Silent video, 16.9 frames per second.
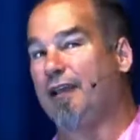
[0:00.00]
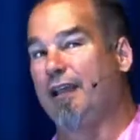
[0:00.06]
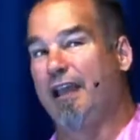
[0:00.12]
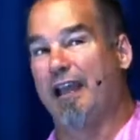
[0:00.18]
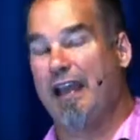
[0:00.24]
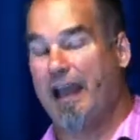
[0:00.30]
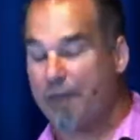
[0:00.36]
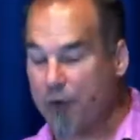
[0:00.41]

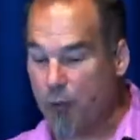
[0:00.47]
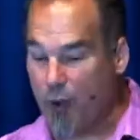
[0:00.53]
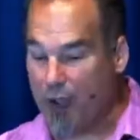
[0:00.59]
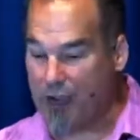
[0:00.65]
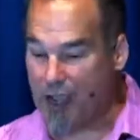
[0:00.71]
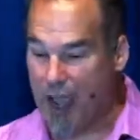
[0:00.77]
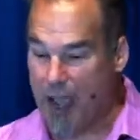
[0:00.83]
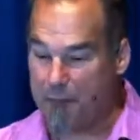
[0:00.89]
And
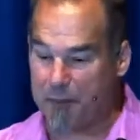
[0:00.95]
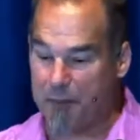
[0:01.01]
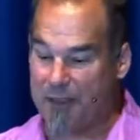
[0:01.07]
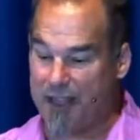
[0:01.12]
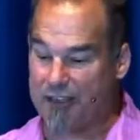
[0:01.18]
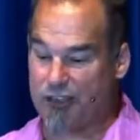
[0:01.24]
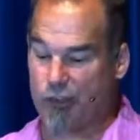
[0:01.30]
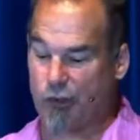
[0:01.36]
everyone
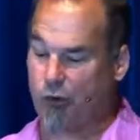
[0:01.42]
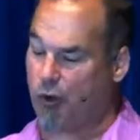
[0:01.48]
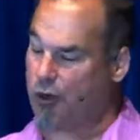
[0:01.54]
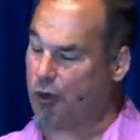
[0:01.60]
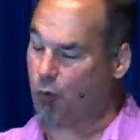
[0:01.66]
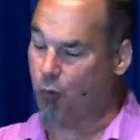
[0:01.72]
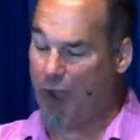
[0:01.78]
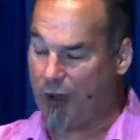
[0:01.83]
compliments her on
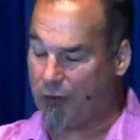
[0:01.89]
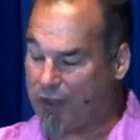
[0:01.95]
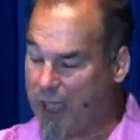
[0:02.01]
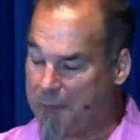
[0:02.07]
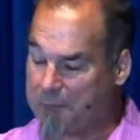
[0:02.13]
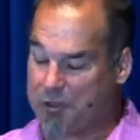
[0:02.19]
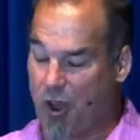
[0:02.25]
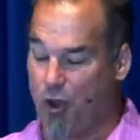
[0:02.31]
her well
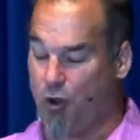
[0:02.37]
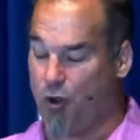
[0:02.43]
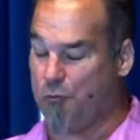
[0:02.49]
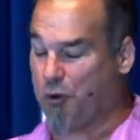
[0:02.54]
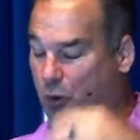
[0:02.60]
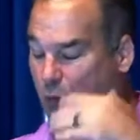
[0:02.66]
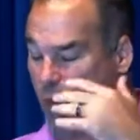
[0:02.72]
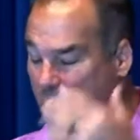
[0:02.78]
kept home,
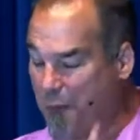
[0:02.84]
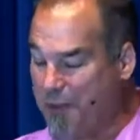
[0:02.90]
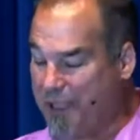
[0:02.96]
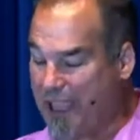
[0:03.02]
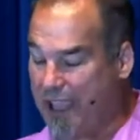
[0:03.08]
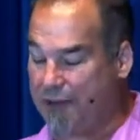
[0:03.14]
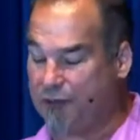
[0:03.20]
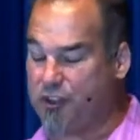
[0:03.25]
her well
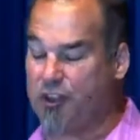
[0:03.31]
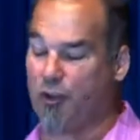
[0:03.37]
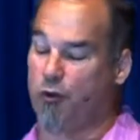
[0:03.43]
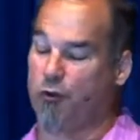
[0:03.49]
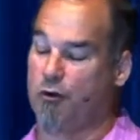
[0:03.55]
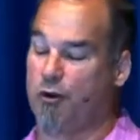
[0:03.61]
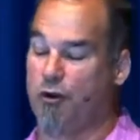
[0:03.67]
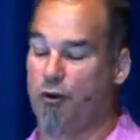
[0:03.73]
behaved
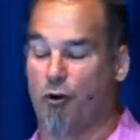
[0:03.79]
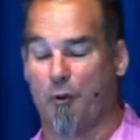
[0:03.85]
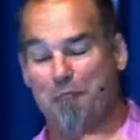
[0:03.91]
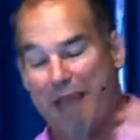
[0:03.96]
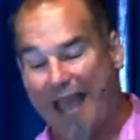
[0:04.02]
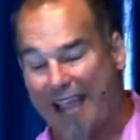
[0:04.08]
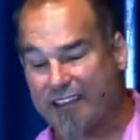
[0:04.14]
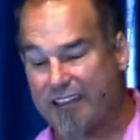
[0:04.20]
children, her
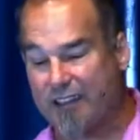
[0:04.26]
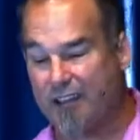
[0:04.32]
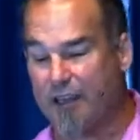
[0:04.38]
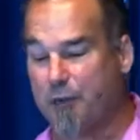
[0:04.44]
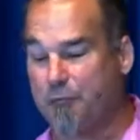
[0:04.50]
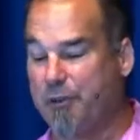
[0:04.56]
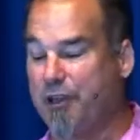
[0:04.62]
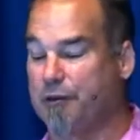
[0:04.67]
immaculate
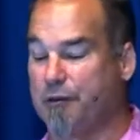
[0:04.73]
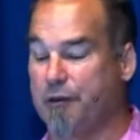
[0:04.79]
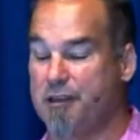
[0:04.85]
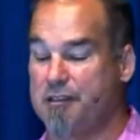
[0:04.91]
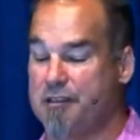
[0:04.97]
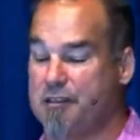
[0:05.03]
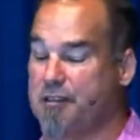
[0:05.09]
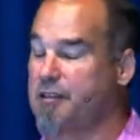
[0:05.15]

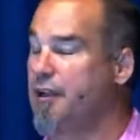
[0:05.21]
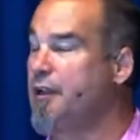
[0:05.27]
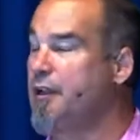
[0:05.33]
appearance.